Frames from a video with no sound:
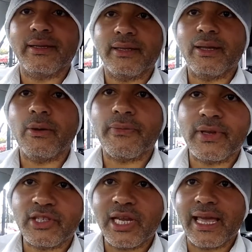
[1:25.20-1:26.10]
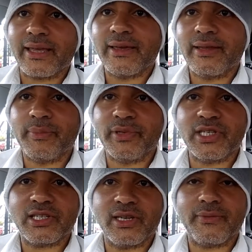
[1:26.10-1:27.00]
Now if you check the
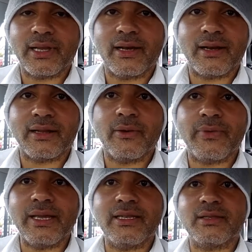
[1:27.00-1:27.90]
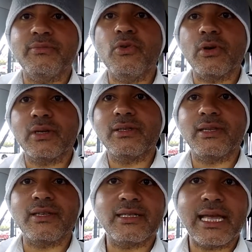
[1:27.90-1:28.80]
position of your heart, you'll find it's more
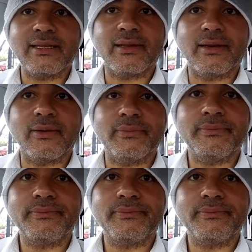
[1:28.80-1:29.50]
to the centre now.